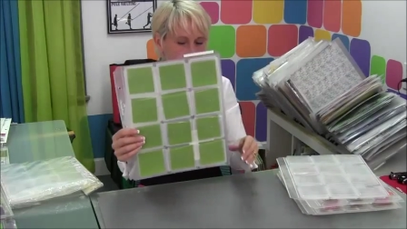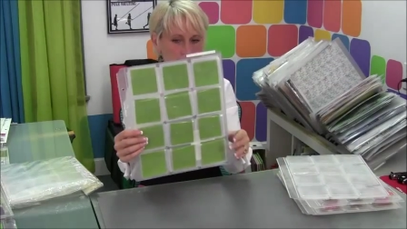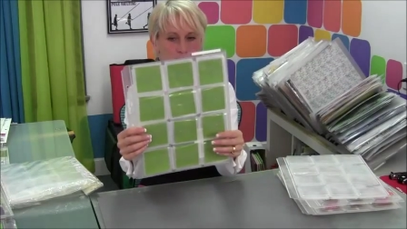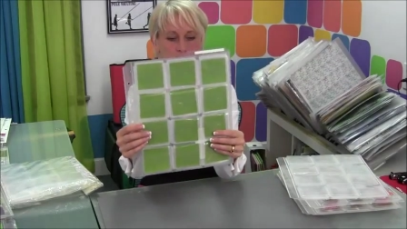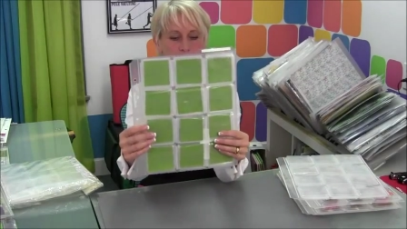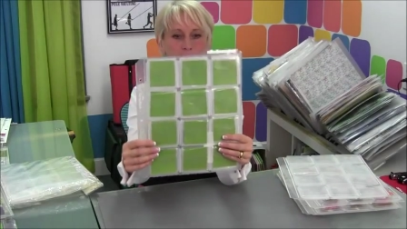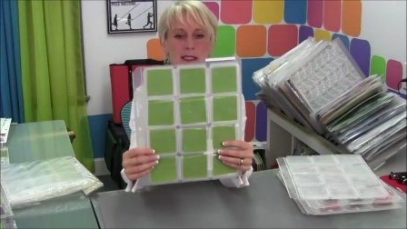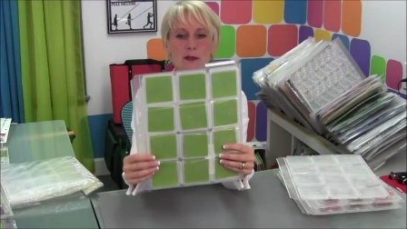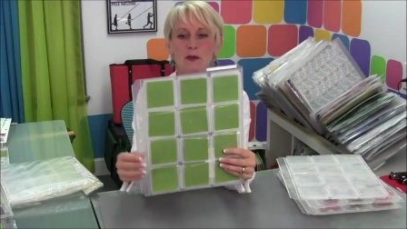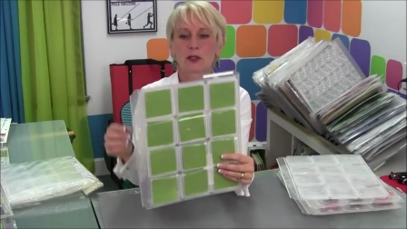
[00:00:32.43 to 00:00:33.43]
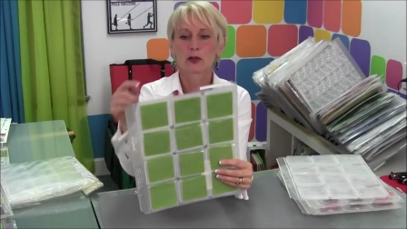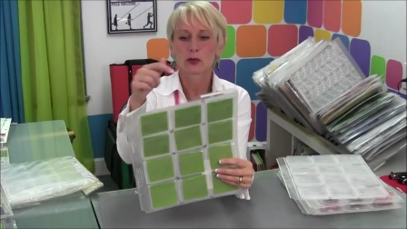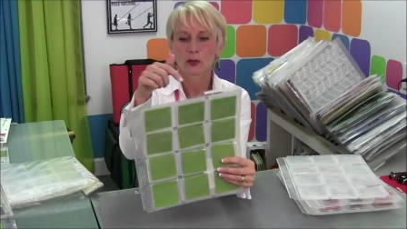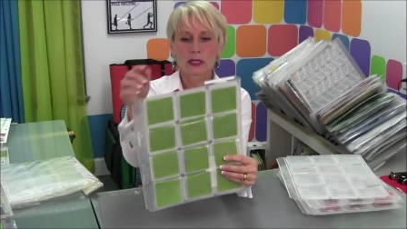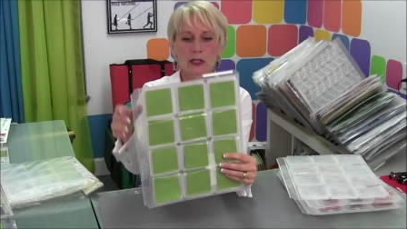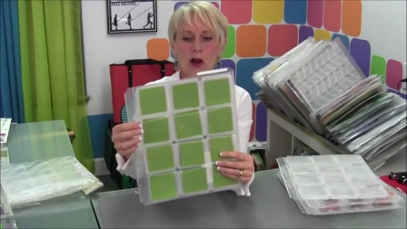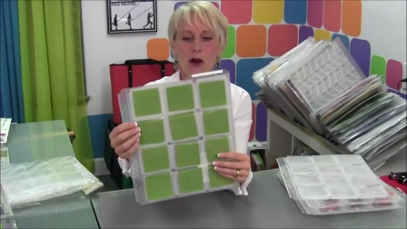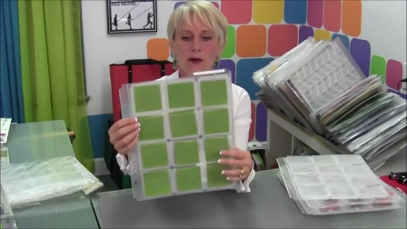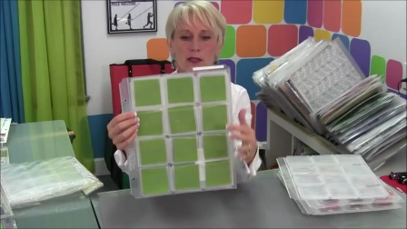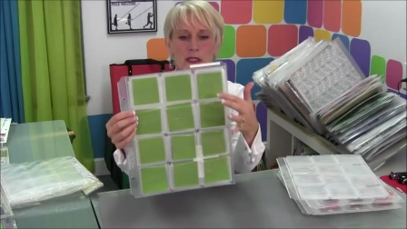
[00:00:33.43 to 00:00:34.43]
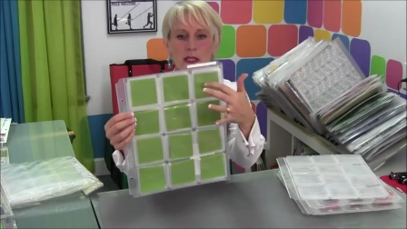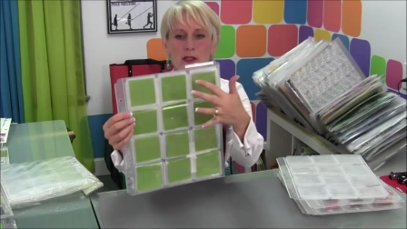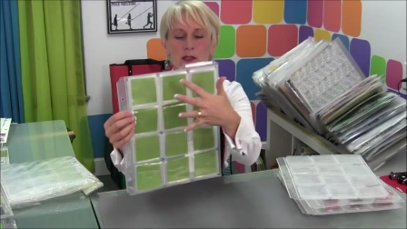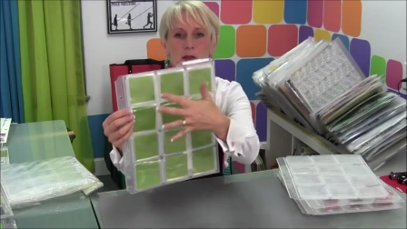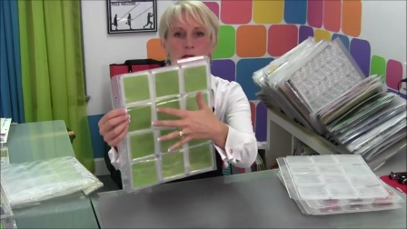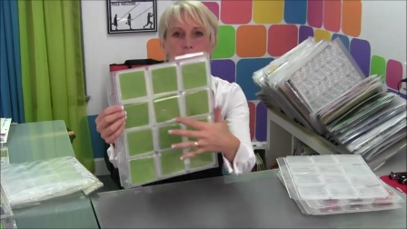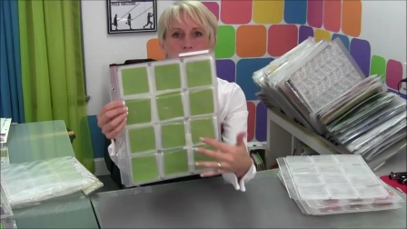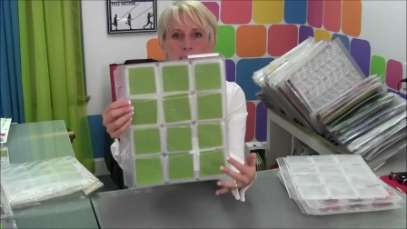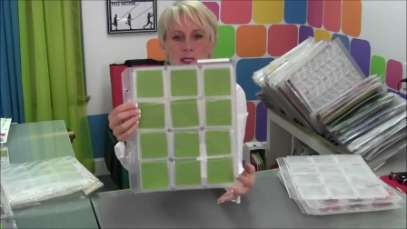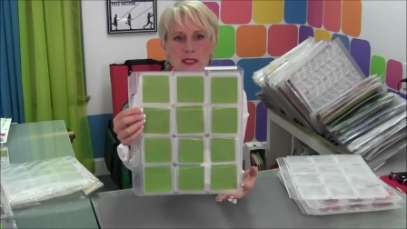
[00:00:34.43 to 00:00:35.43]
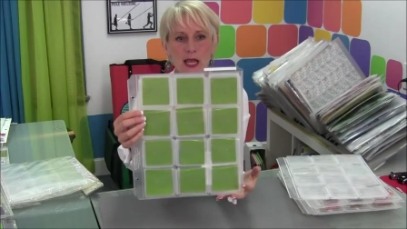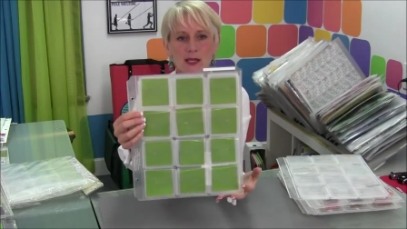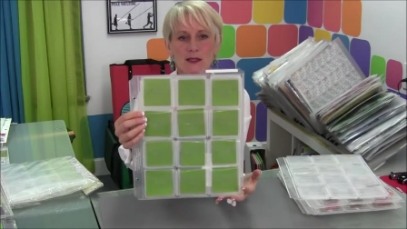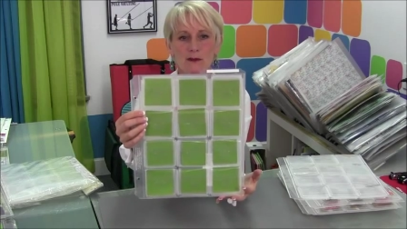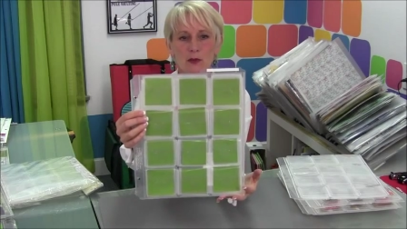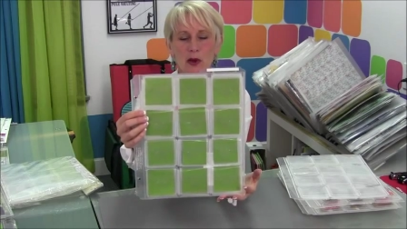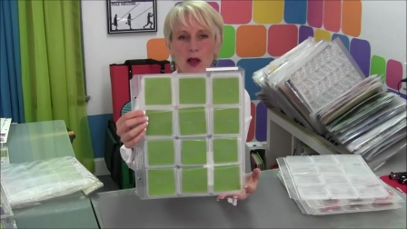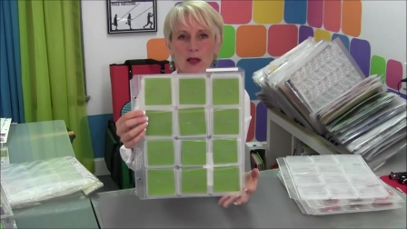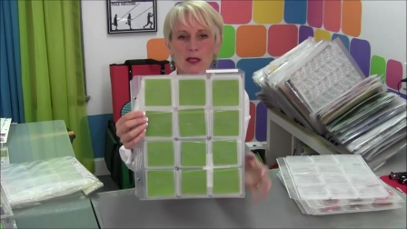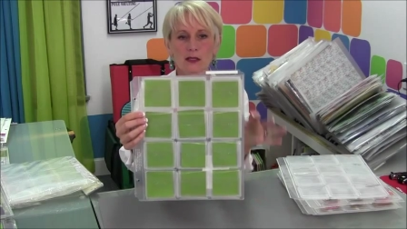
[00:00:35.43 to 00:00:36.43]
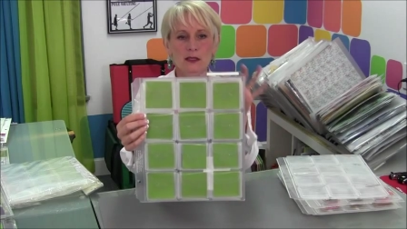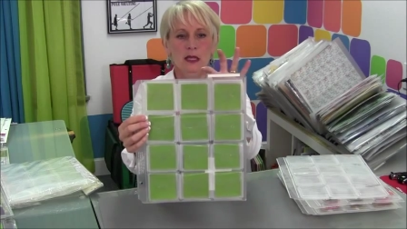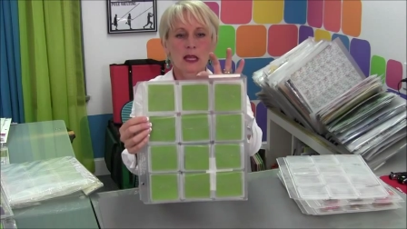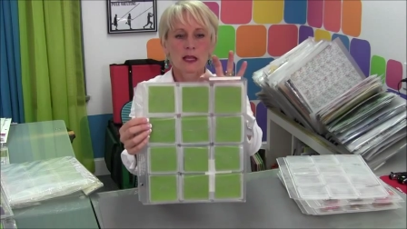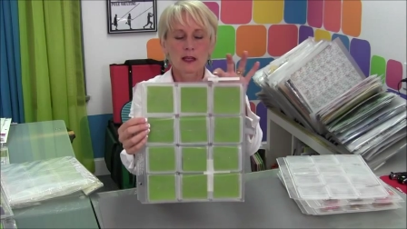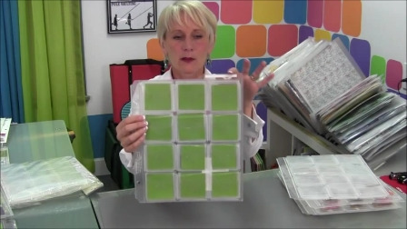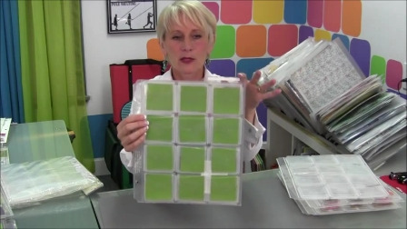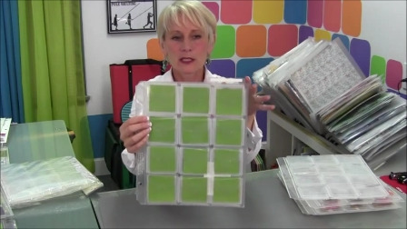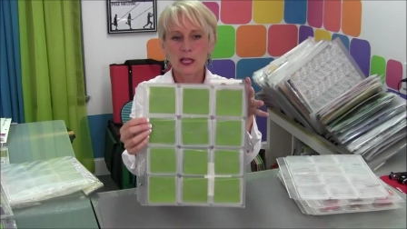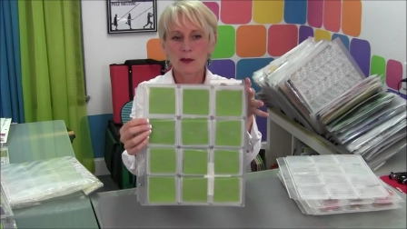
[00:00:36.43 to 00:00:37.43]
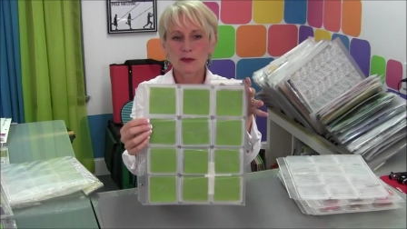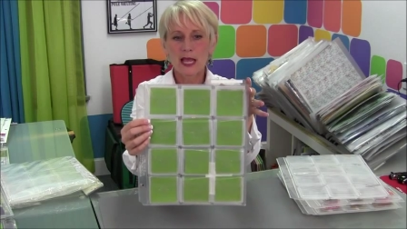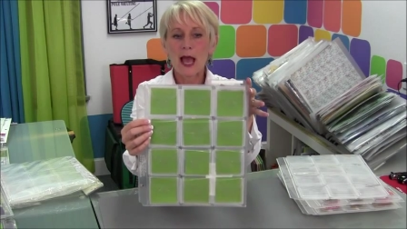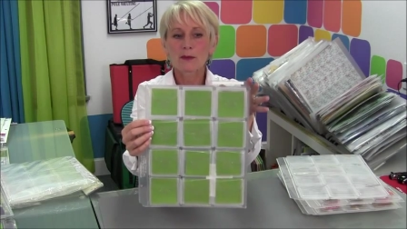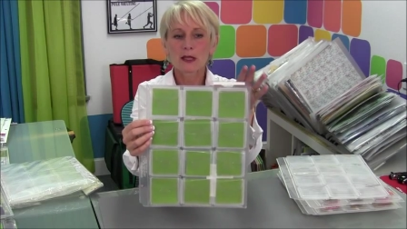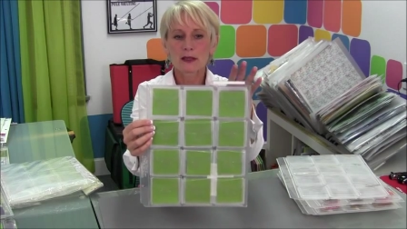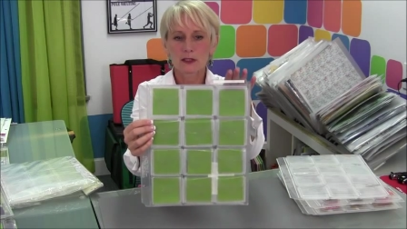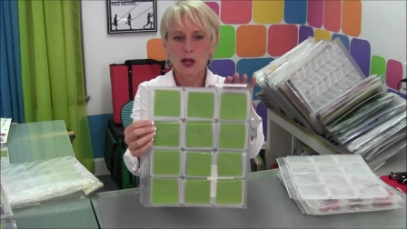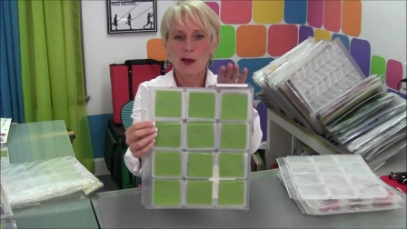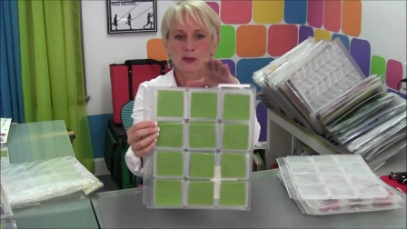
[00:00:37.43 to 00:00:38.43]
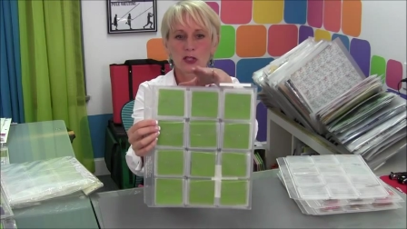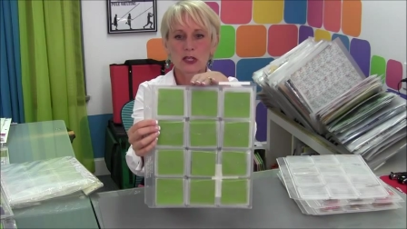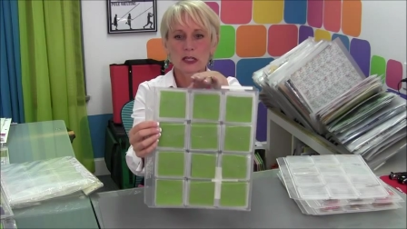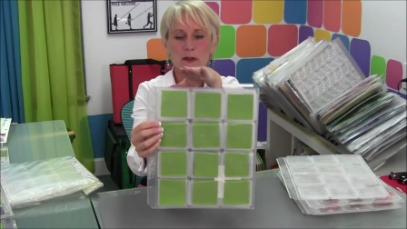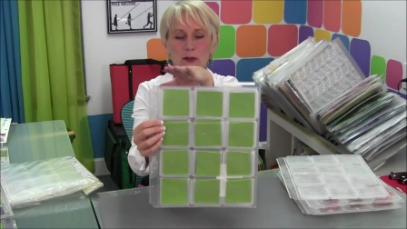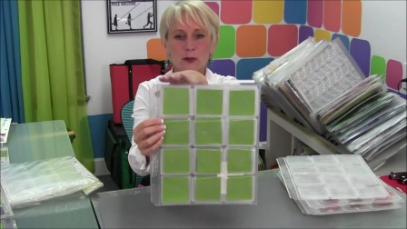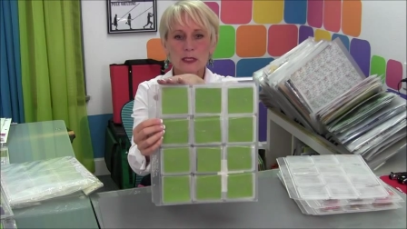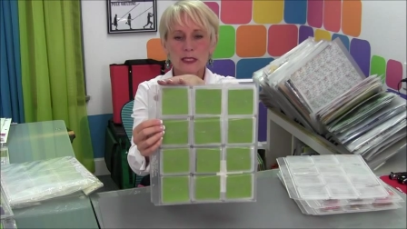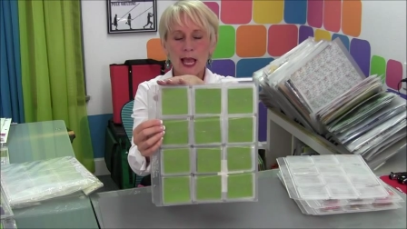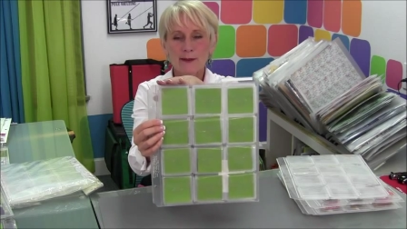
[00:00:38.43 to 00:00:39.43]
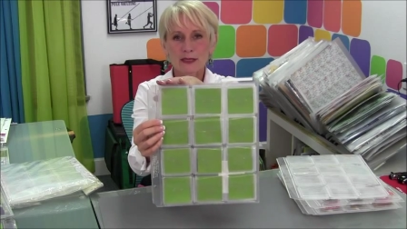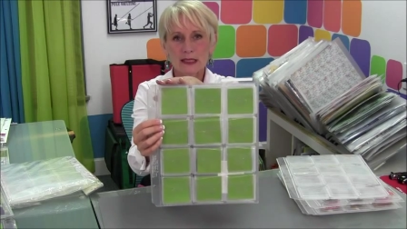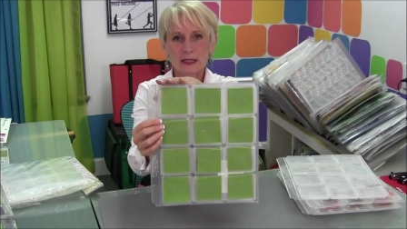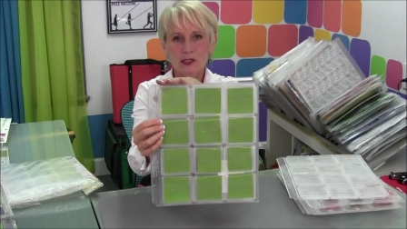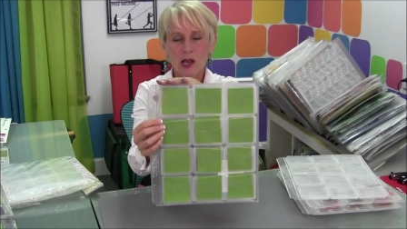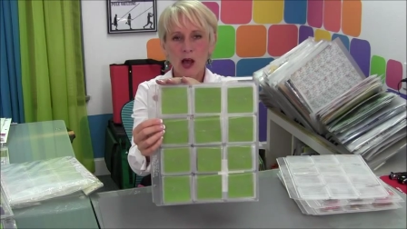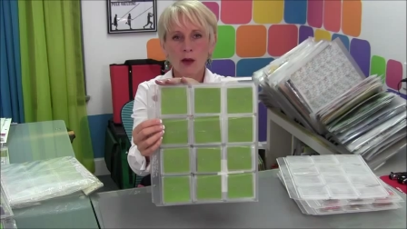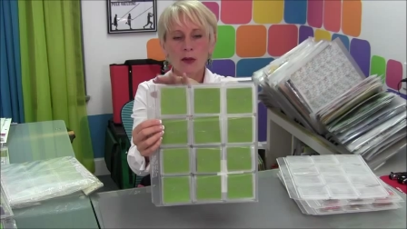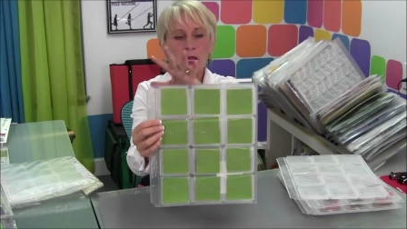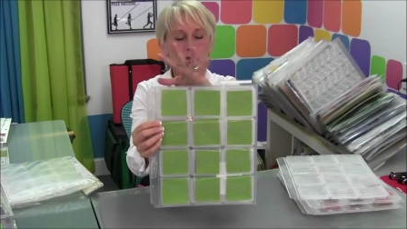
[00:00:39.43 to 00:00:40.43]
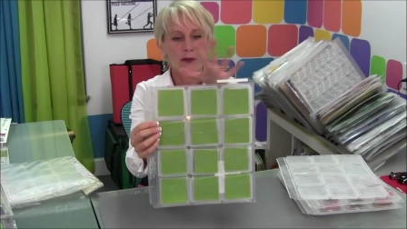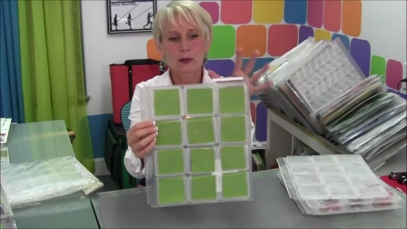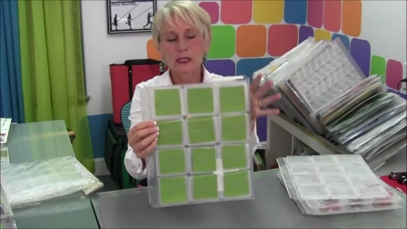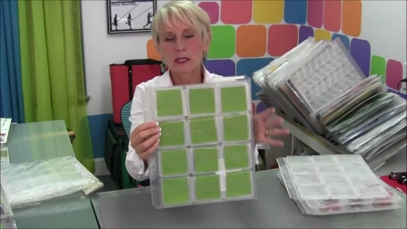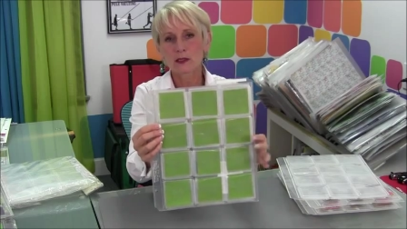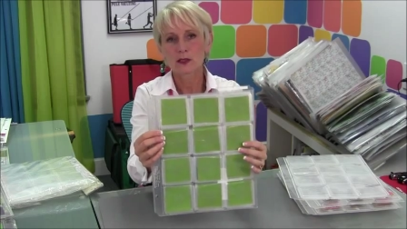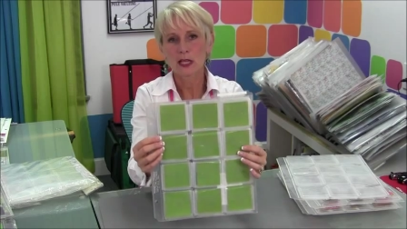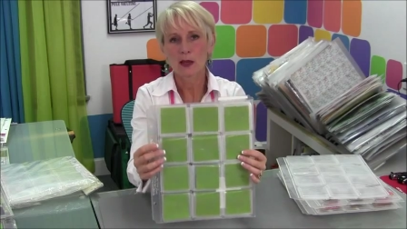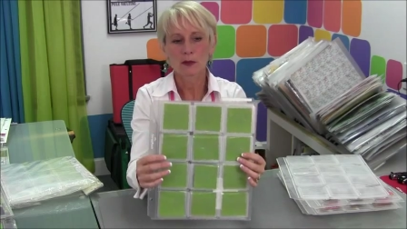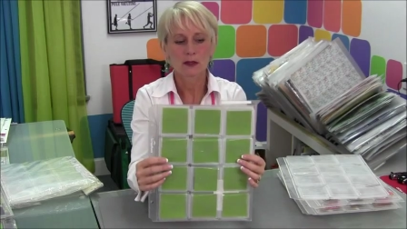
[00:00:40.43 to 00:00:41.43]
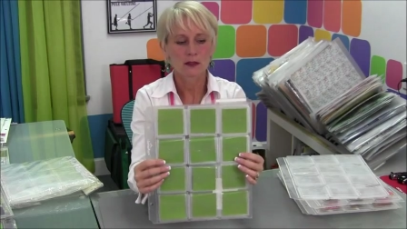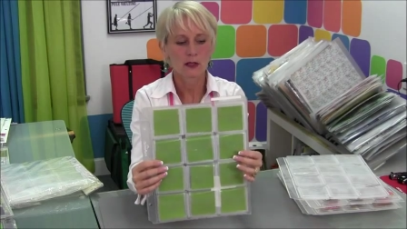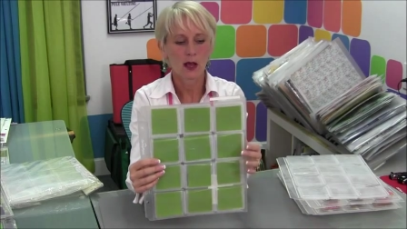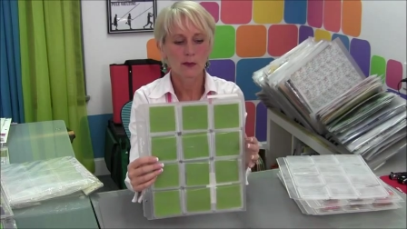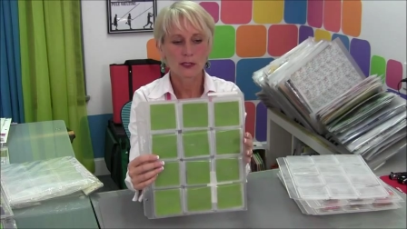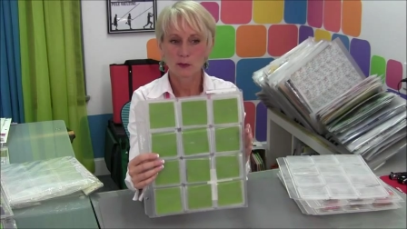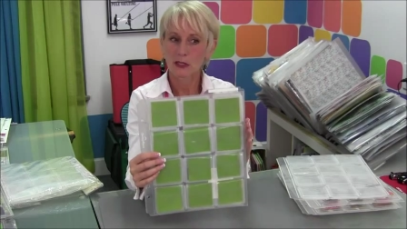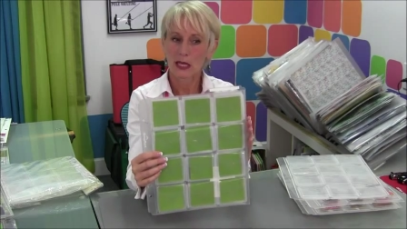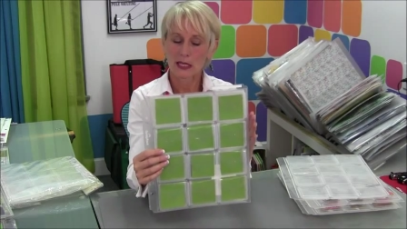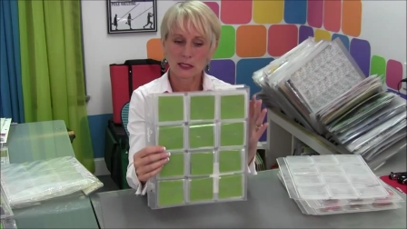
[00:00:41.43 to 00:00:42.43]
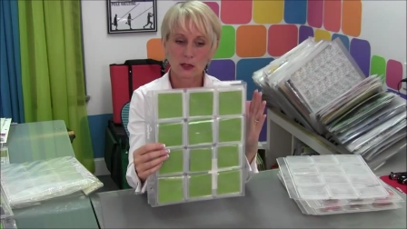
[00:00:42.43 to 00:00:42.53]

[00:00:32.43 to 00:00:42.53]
This one has some little green cards in it so you can see the size of the pockets. Now these come tabbed at the top, so you're going to get three tabs at the top. The reason they're tabbed at the top is because